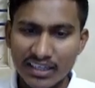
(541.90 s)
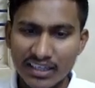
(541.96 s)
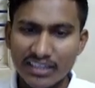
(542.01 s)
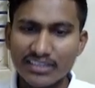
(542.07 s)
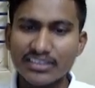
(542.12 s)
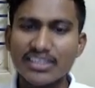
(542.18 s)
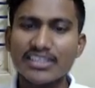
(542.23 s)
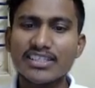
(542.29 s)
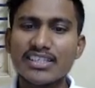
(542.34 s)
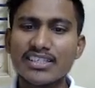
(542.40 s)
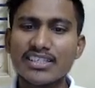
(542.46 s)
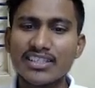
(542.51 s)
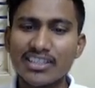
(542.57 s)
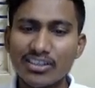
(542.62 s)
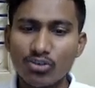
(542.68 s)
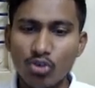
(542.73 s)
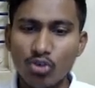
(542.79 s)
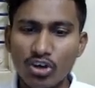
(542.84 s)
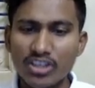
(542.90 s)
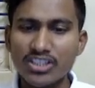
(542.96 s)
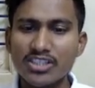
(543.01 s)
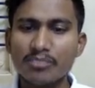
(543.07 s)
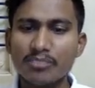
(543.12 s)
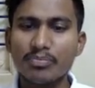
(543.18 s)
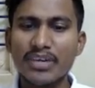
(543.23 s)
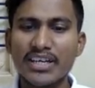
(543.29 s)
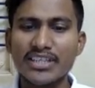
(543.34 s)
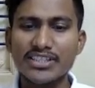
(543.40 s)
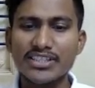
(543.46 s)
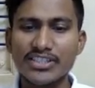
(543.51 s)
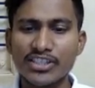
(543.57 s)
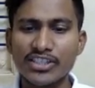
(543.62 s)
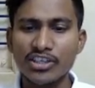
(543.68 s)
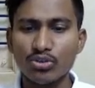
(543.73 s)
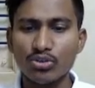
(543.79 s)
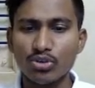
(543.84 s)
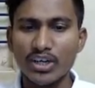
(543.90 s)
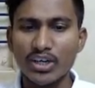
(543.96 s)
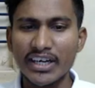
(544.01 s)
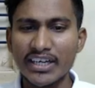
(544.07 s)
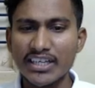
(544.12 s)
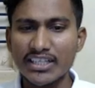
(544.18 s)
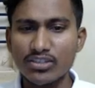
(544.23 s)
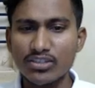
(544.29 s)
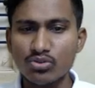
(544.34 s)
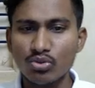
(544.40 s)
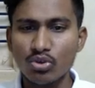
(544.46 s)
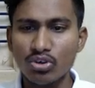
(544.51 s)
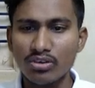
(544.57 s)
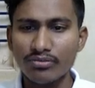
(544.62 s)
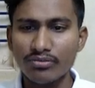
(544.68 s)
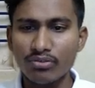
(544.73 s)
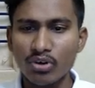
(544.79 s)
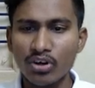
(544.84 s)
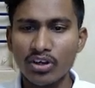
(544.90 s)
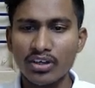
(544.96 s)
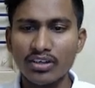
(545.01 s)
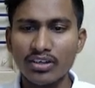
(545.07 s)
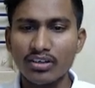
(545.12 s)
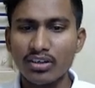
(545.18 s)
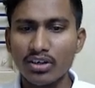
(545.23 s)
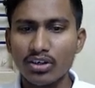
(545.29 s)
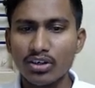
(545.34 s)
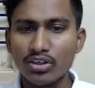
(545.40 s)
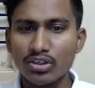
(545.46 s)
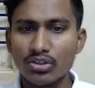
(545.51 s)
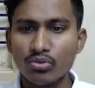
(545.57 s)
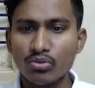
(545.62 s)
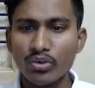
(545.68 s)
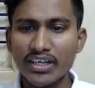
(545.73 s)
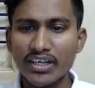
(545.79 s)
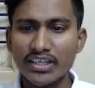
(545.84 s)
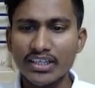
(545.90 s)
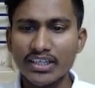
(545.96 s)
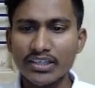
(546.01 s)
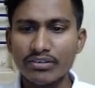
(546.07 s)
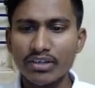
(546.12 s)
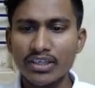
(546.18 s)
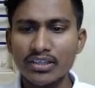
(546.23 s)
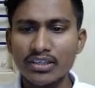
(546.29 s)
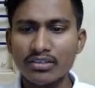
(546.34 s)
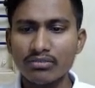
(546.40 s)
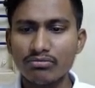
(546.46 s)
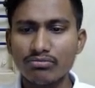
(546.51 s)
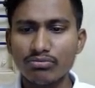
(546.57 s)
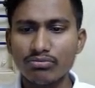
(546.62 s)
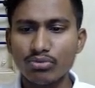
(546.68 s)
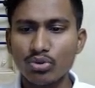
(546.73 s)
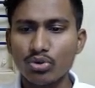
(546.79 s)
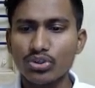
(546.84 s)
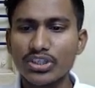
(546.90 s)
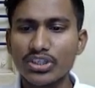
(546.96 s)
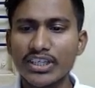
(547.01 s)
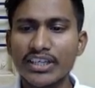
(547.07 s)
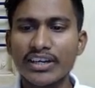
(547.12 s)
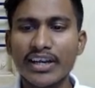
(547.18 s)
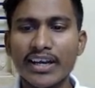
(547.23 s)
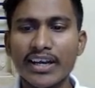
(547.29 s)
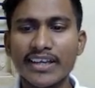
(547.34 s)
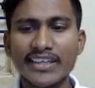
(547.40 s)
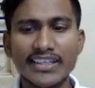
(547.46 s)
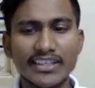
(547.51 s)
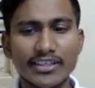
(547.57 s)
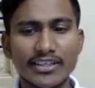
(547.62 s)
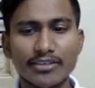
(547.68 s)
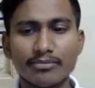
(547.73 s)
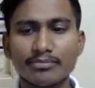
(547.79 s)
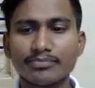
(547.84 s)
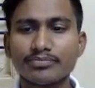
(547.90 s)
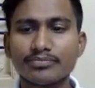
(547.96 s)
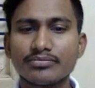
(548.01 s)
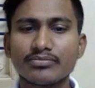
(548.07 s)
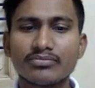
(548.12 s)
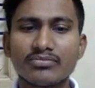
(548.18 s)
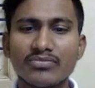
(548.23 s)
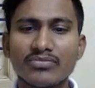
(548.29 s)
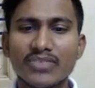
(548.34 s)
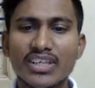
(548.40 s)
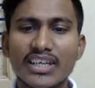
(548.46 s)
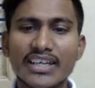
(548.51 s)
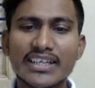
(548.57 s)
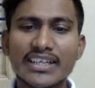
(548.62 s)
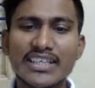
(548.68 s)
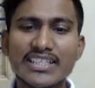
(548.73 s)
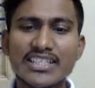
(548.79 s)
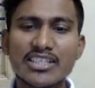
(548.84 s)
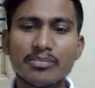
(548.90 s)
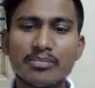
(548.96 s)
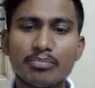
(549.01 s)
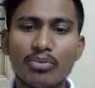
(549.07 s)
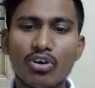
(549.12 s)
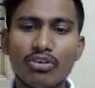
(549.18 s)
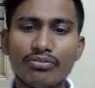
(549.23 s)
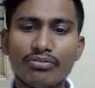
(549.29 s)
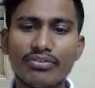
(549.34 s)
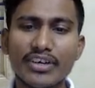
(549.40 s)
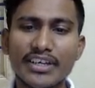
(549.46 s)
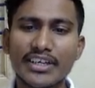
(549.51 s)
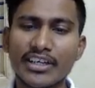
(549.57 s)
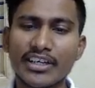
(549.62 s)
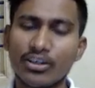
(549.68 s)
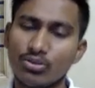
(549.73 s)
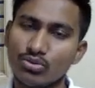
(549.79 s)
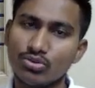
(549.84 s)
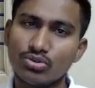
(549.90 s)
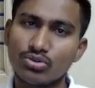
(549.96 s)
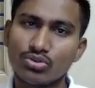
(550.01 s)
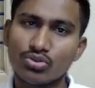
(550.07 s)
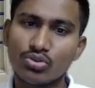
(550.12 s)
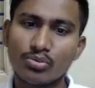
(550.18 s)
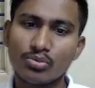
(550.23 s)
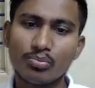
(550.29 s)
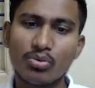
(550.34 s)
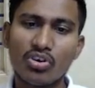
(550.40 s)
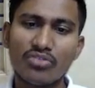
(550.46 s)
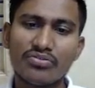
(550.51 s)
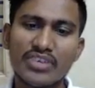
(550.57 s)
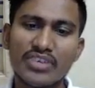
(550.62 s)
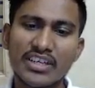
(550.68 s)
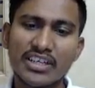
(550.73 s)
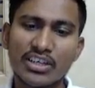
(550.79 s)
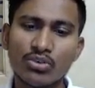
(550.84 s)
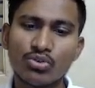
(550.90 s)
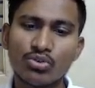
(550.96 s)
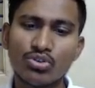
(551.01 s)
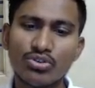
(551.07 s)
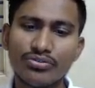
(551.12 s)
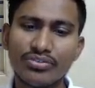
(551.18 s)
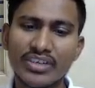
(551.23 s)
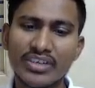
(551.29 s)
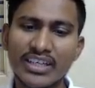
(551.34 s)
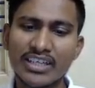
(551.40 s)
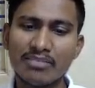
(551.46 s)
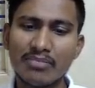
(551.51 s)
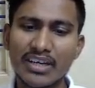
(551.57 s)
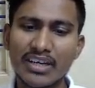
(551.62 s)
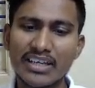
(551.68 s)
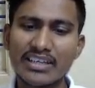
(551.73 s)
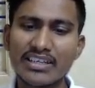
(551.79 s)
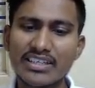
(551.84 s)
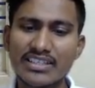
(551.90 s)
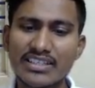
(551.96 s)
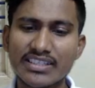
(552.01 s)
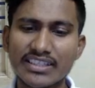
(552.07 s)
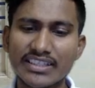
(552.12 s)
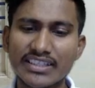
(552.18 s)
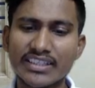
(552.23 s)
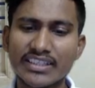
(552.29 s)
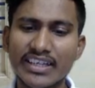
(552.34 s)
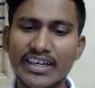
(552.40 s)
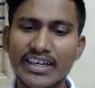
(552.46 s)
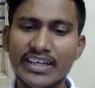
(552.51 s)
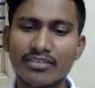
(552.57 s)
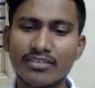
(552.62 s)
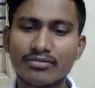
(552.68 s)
This is the cost price now and is sold for 2149. It is a profit now. So profit, how do we find? Minus it, right?